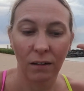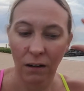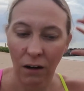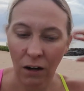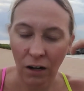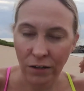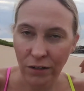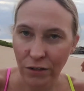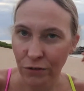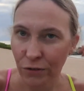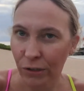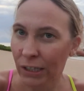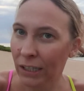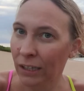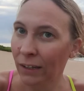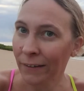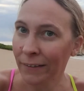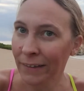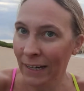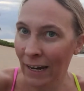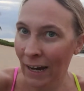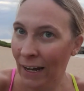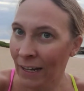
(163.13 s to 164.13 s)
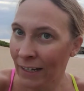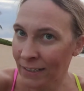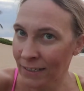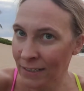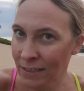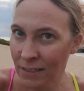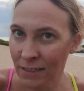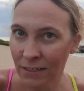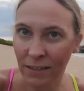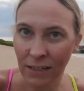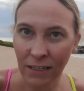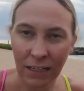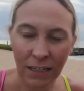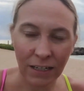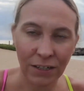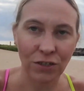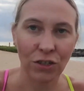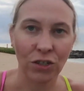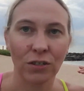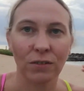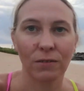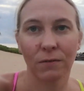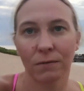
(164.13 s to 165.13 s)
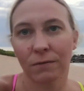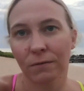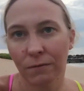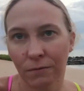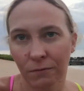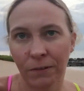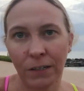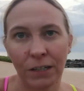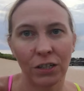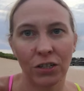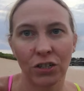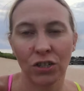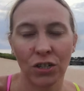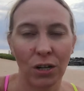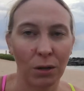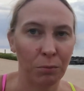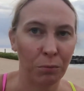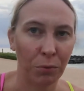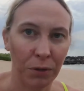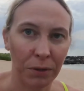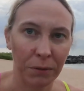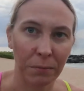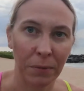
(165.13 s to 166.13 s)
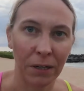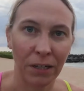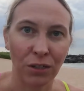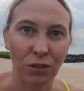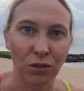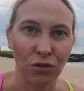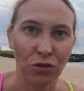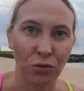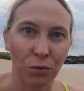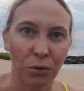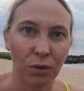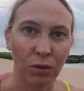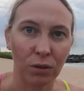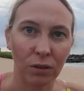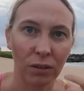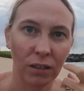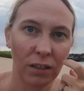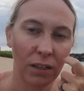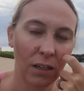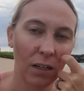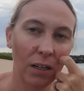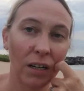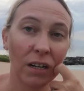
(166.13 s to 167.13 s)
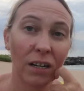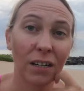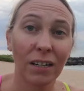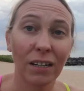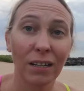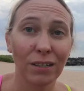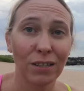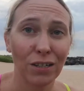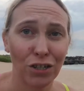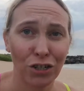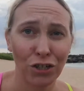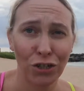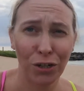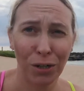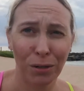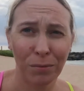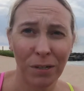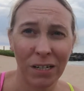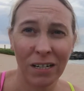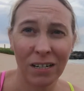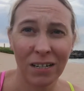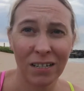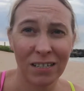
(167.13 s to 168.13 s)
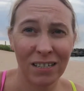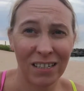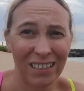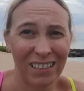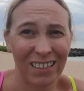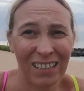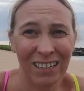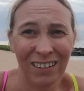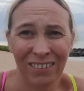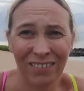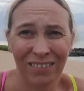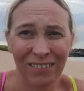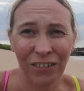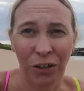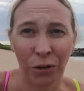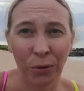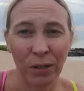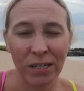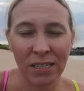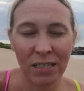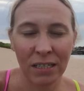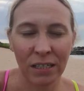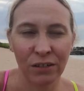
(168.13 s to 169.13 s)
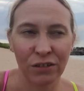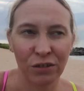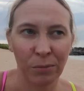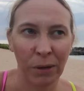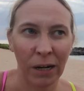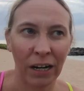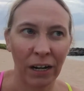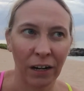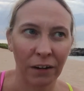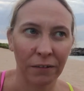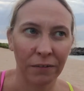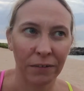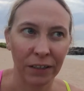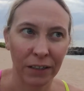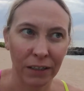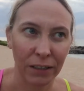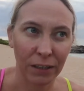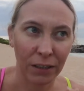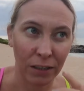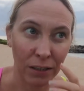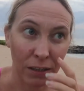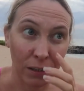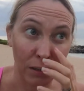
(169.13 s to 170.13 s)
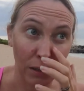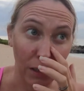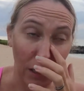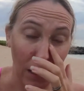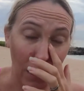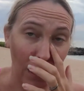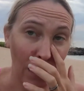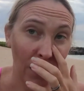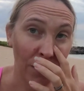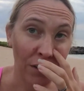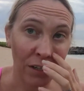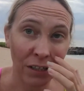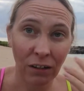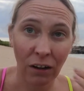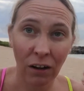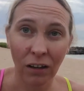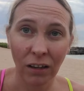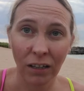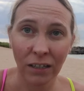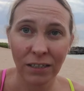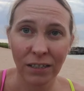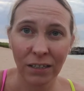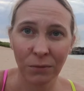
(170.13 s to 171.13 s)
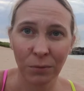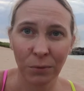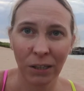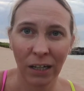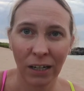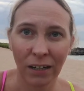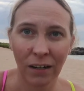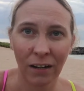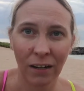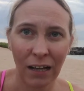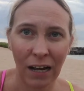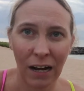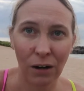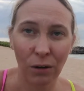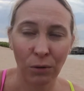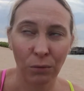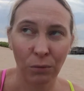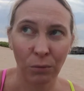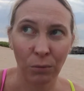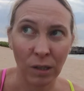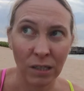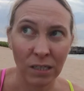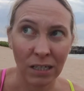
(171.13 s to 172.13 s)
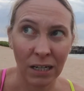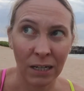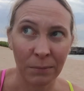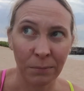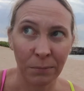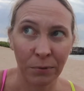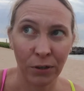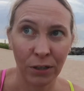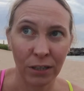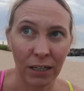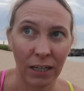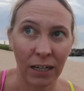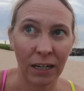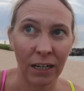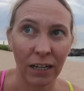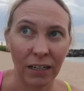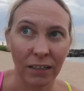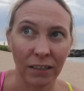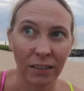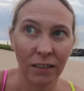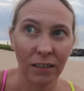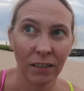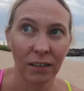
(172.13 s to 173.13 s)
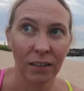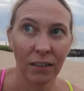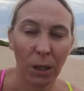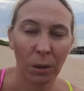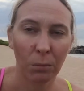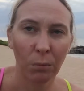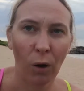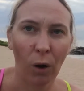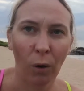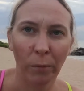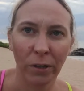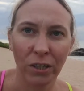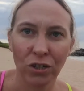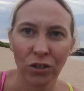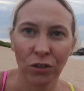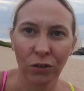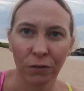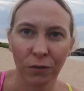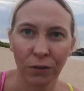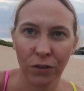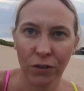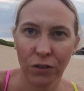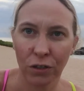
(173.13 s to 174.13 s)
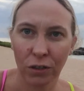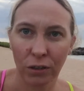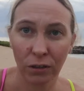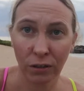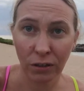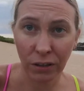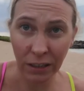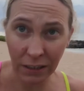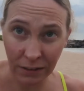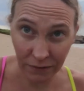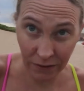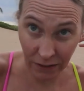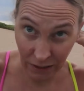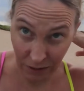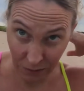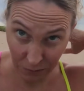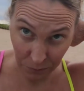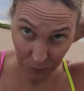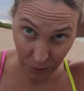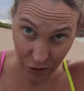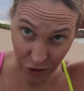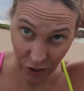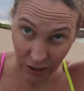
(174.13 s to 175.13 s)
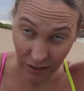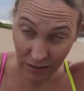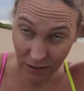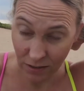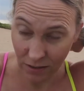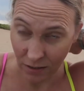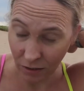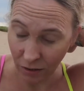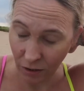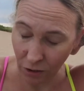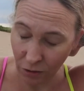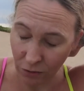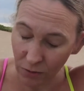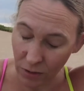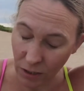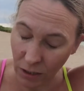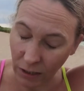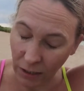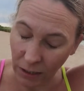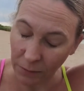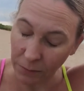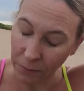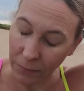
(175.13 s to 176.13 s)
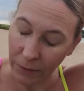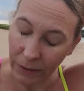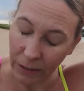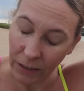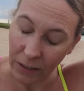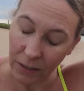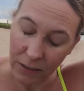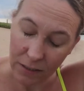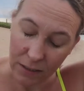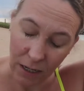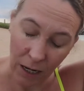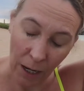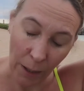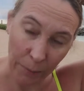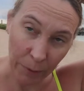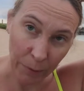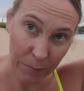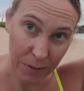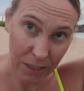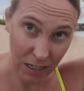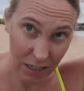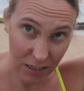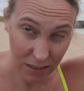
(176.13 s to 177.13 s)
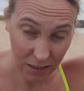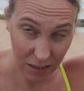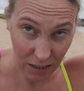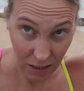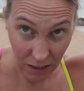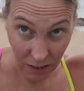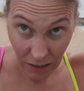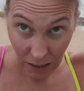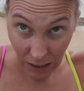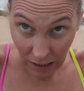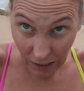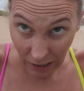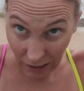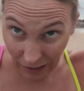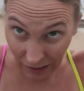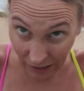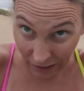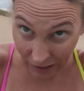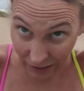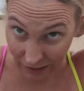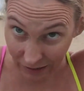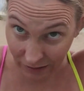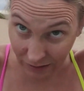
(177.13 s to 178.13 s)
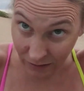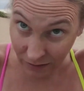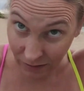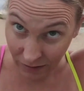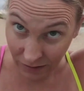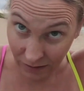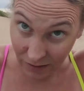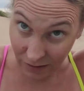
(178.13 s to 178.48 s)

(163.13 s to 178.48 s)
concentrated on the ends, and then I just finished up with my usual conditioner because it always leaves my hair feeling good. And then all I did when I got out was I put in Paul Mitchell Full Circle Leave-In, which has silicones in it because I'm obsessed, and